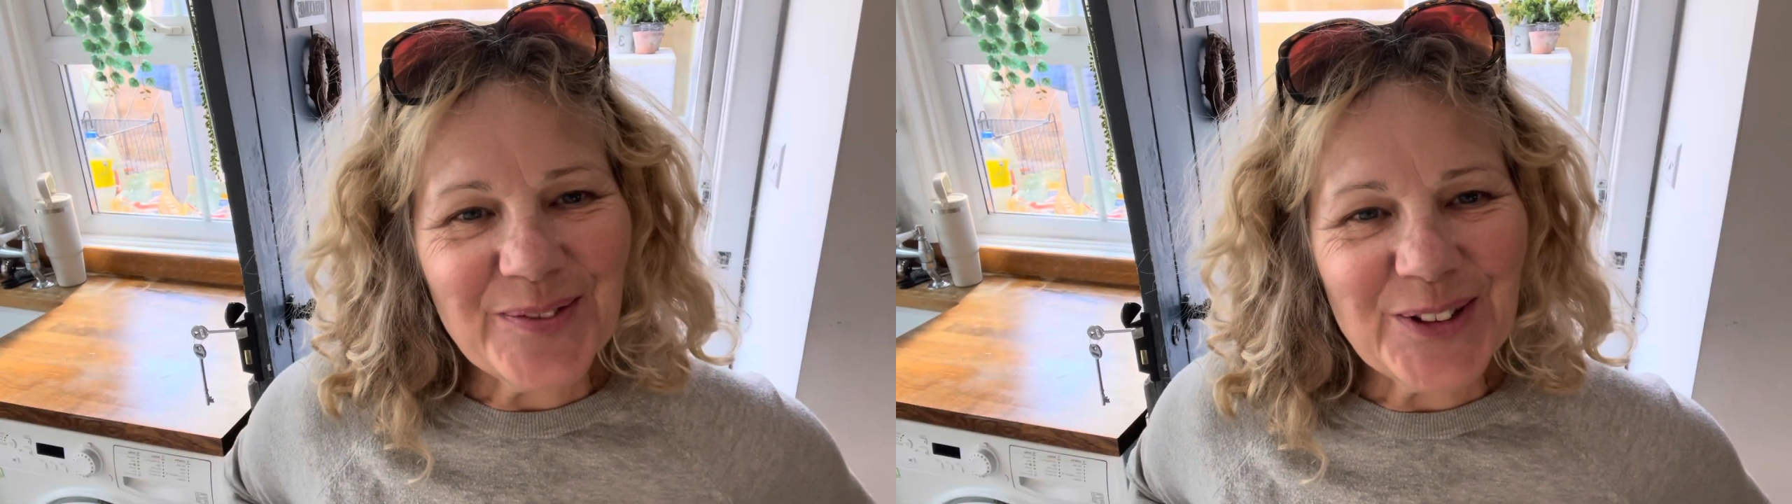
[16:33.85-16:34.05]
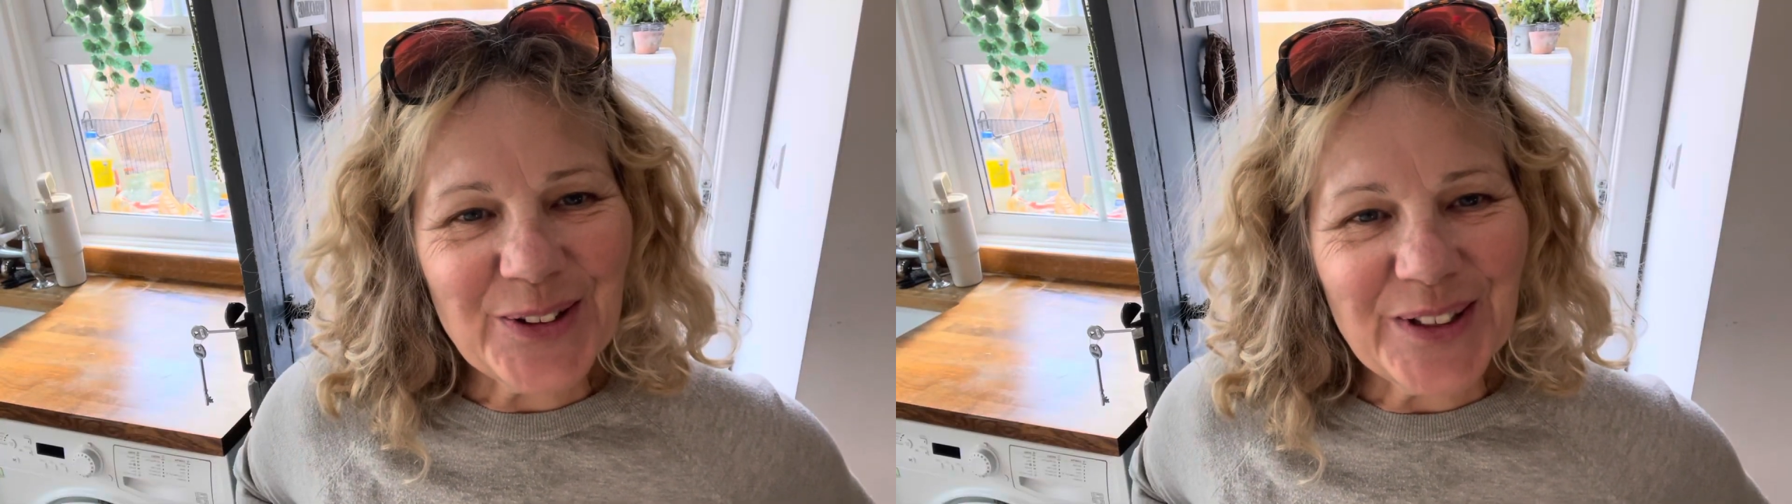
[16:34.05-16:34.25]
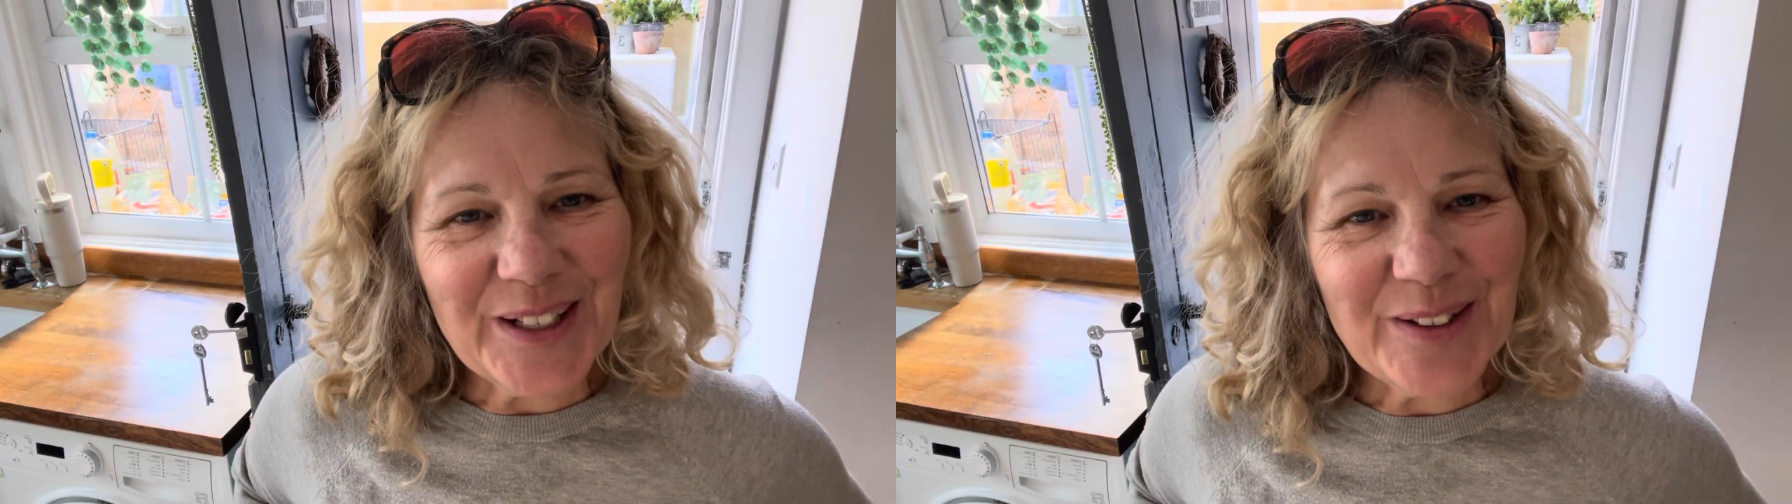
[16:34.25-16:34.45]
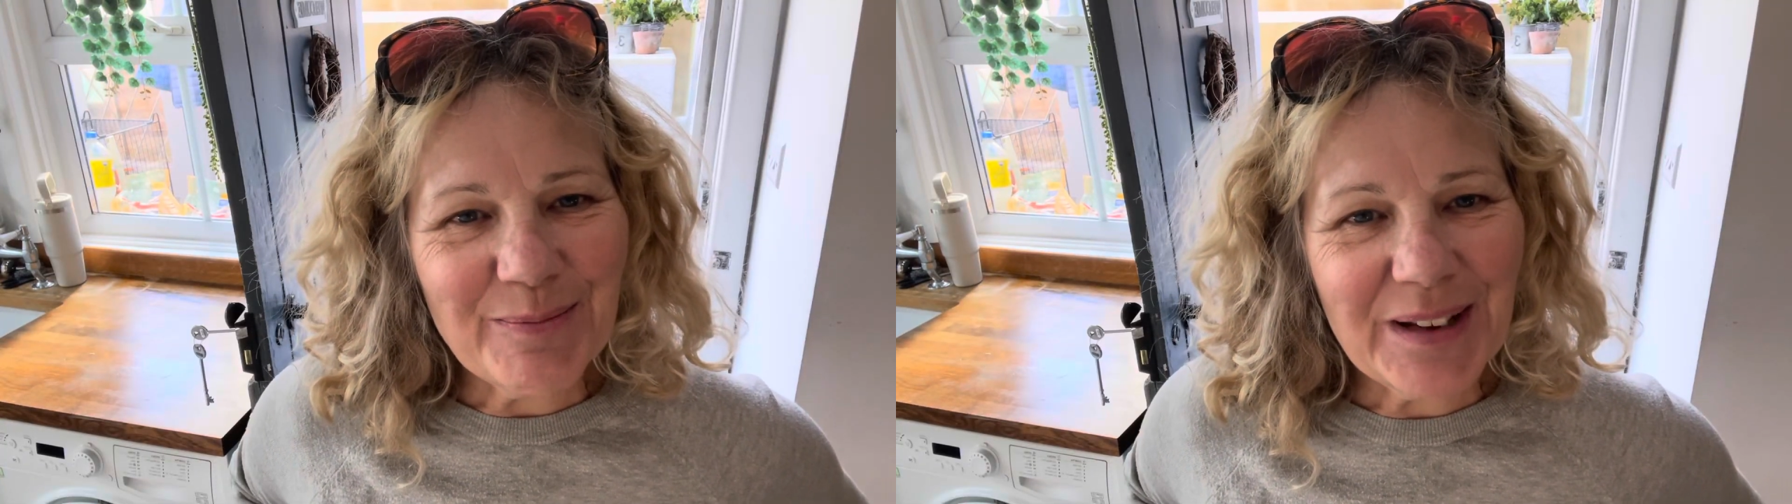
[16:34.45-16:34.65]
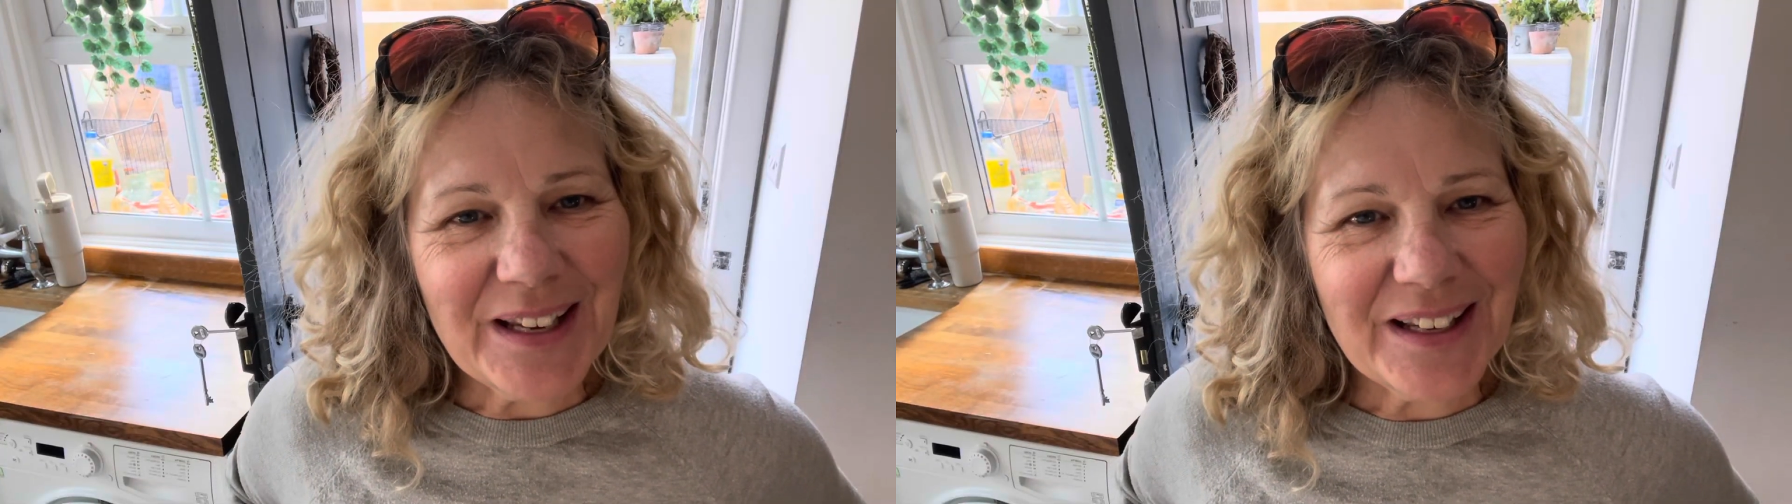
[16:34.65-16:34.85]
joining
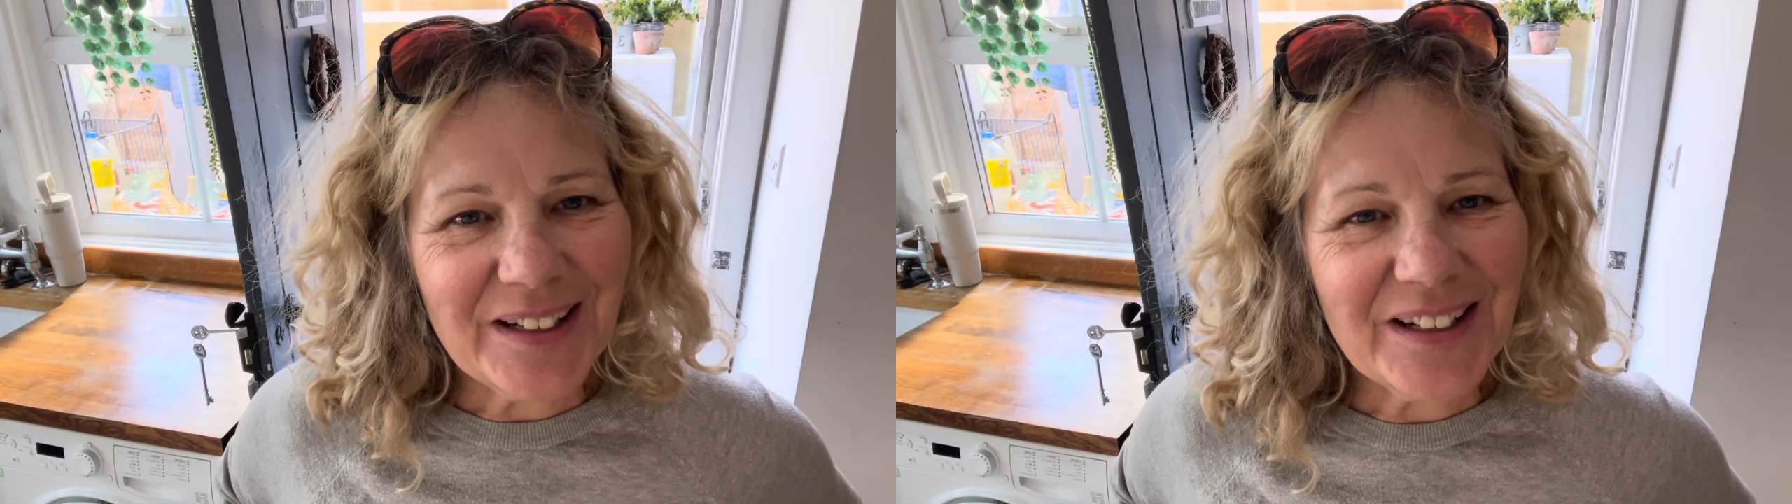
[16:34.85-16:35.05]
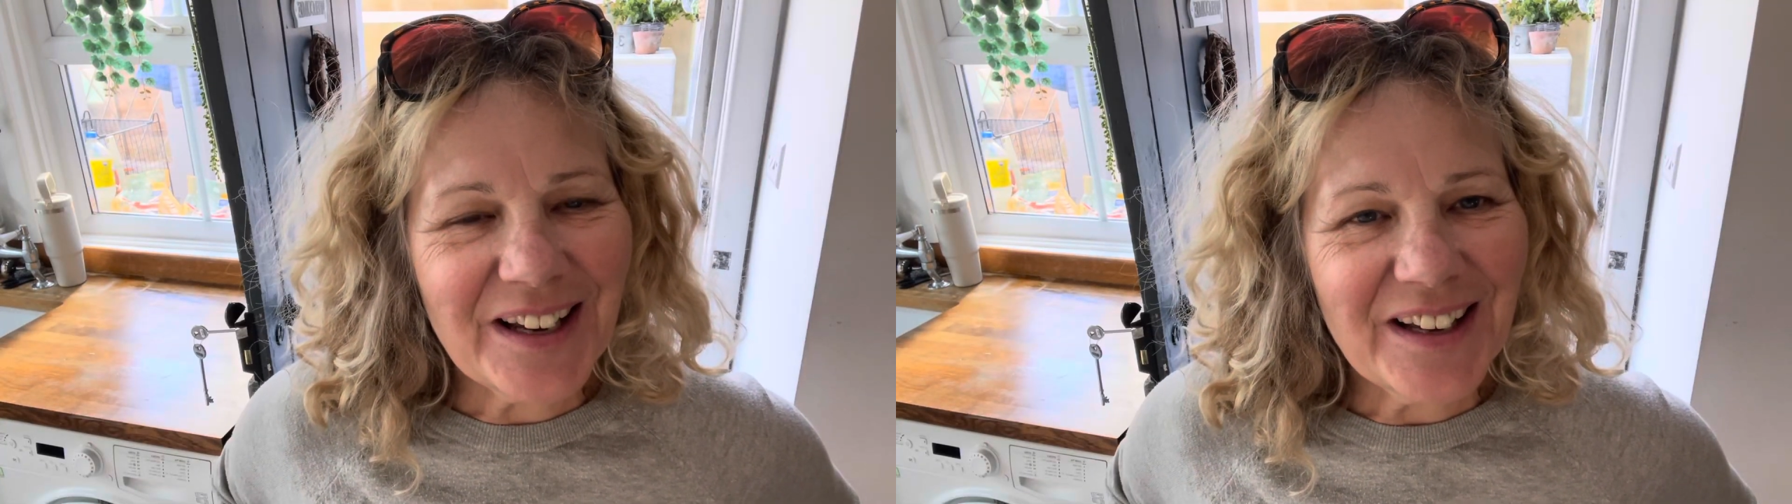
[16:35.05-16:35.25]
me and